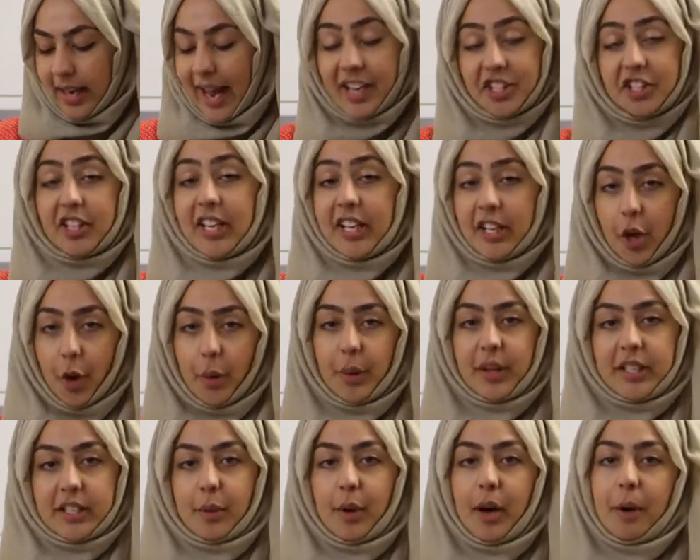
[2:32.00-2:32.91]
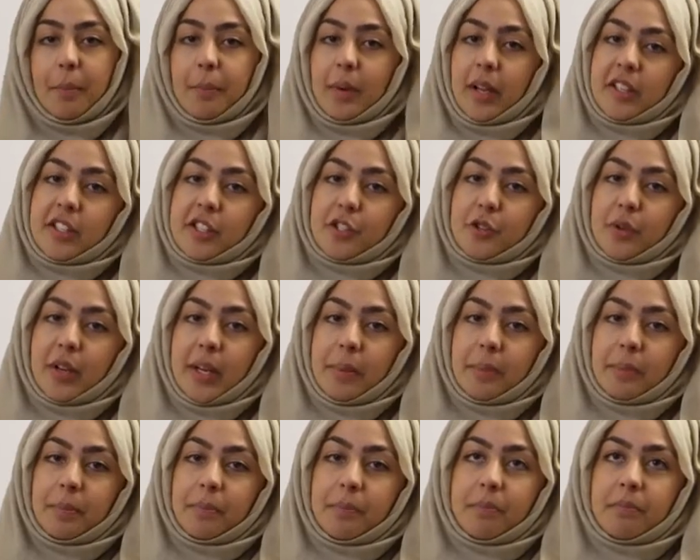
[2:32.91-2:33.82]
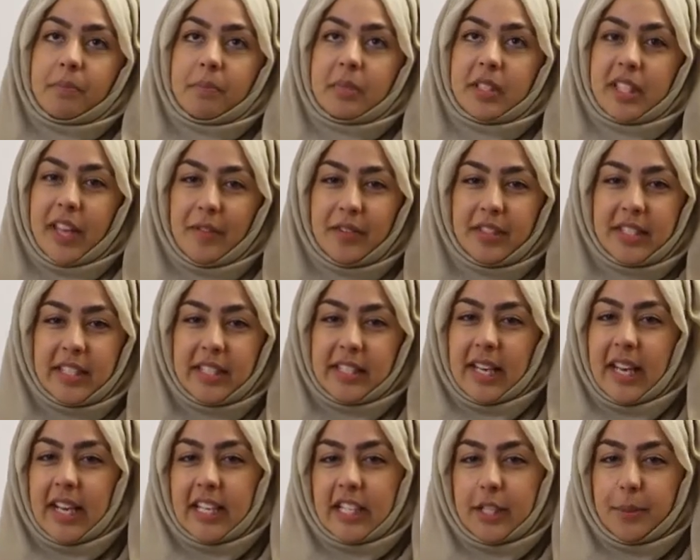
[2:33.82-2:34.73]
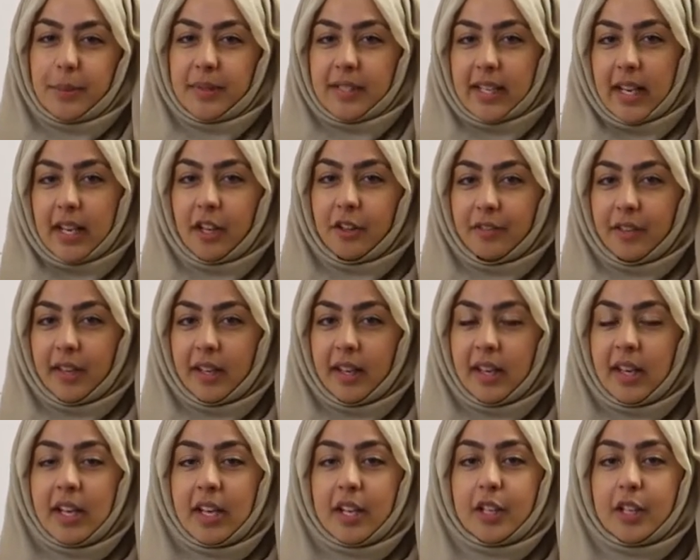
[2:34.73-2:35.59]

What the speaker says: actually go into our bloodstream, 70 to 80% of it.